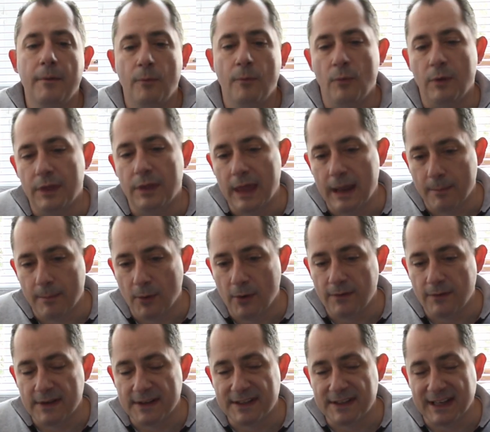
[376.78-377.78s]
We then
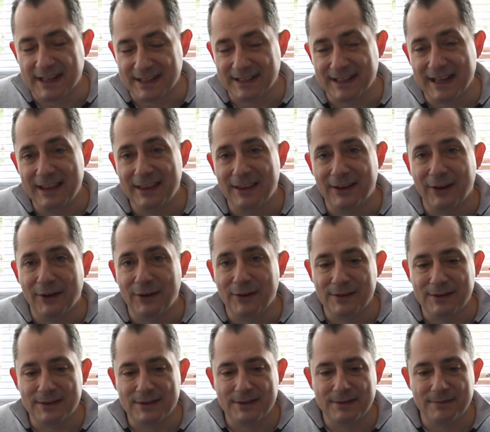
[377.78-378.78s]
move to 16th
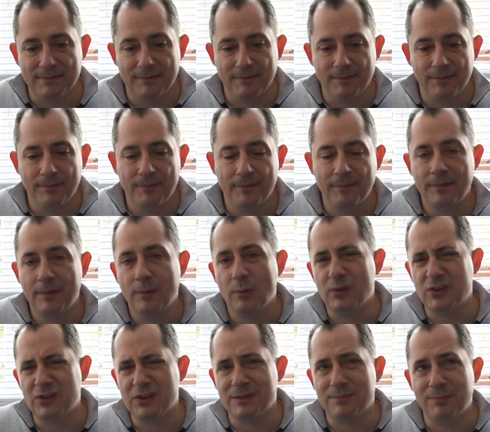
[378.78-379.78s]
notes,
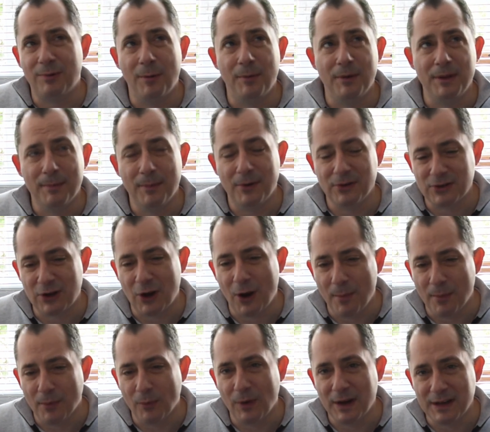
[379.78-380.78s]
which is probably the most
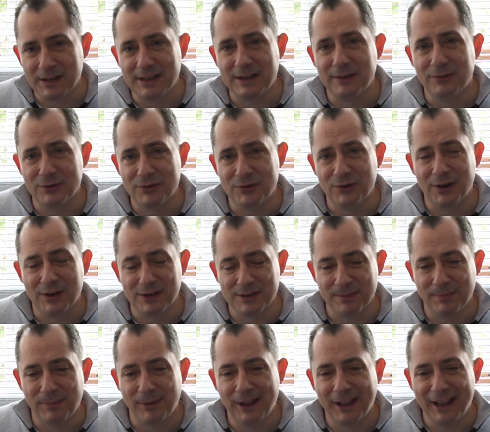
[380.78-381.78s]
common way single strokes are
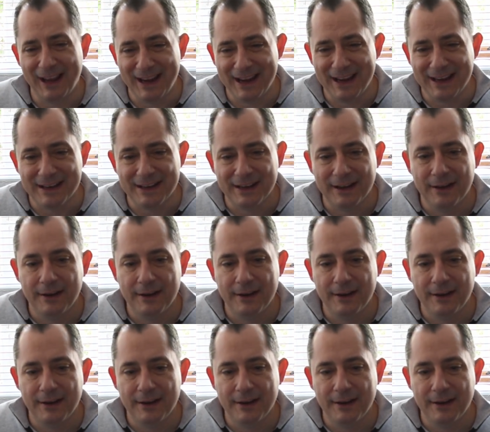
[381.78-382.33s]
played.